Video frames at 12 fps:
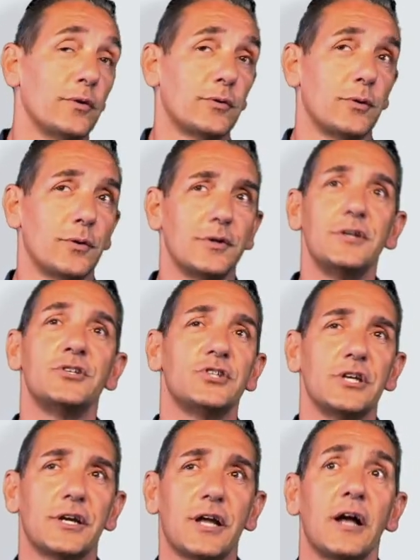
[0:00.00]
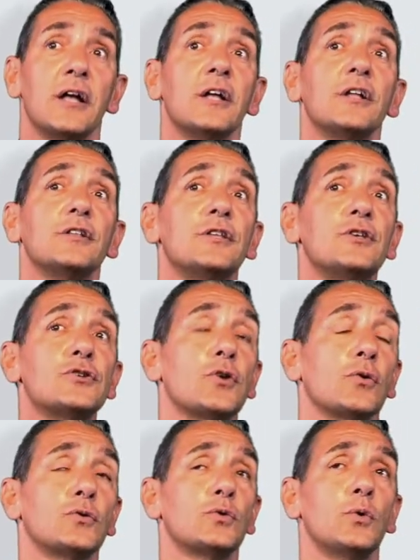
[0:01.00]
This can be done over a
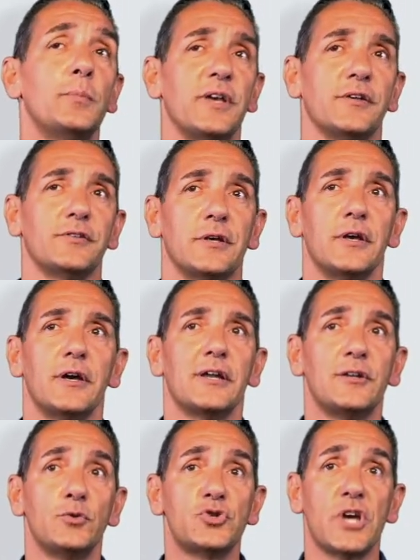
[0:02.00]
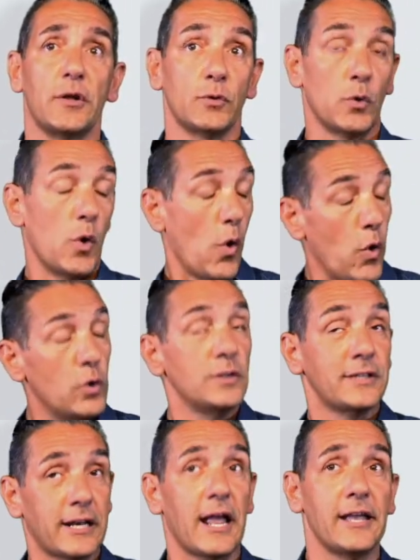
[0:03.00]
period of 18 months,
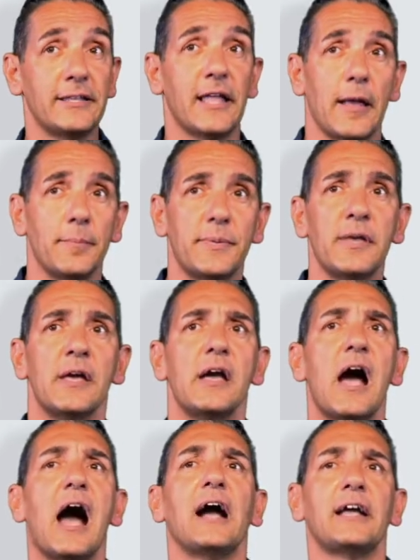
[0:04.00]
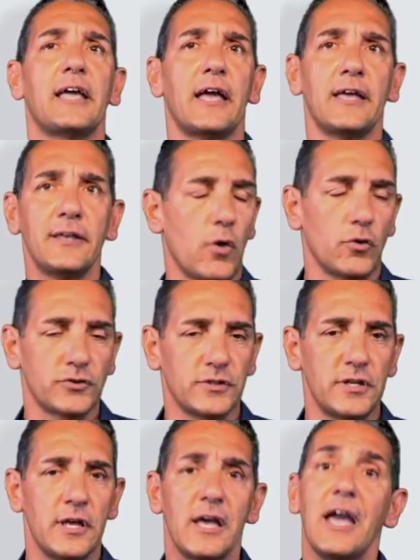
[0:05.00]
decreasing time, cost, and
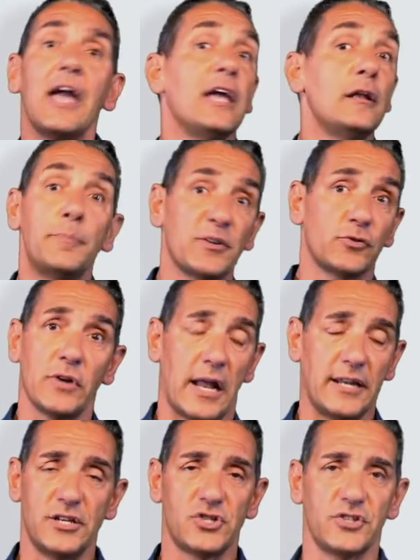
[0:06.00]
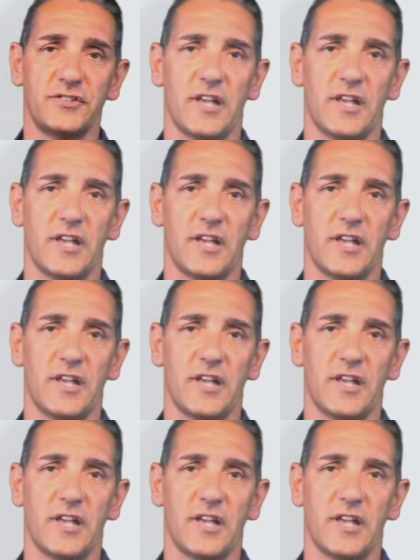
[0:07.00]
personnel required.